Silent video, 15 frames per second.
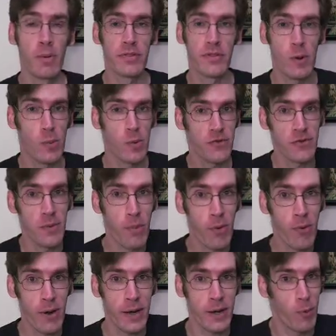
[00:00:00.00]
but there was a
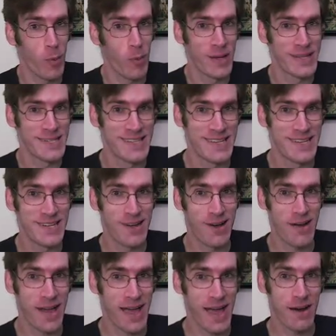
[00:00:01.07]
point when we did
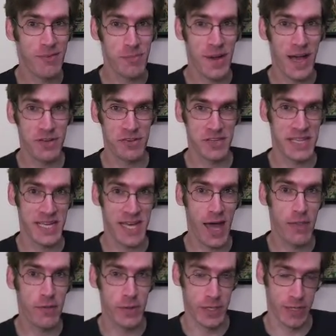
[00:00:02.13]
not have Magic the
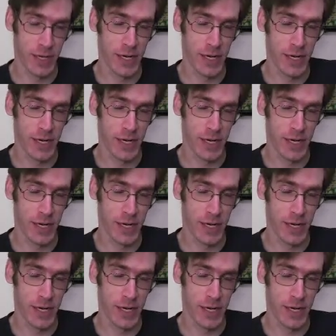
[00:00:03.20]
Gathering.